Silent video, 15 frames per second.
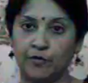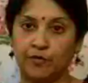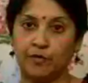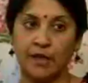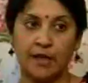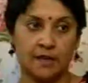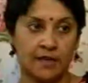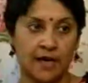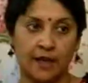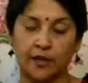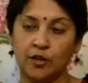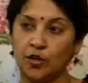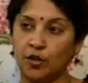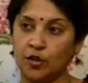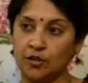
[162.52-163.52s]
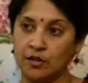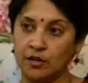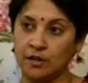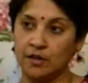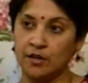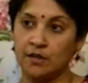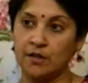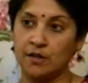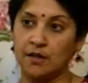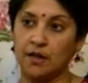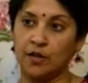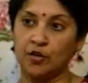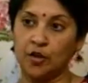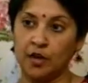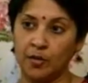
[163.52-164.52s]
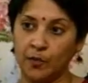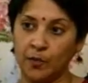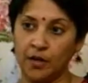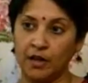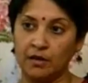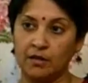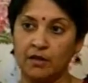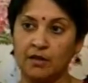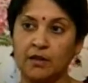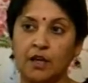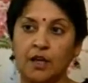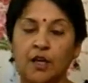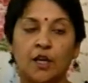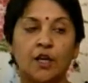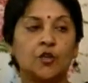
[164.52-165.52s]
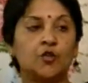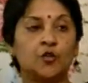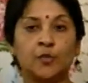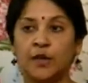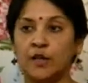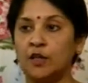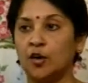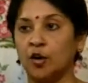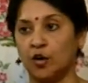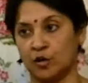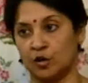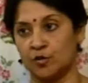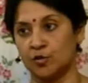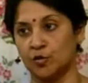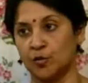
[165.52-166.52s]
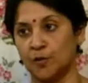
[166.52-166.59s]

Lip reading: these antioxidants incorporated into media also.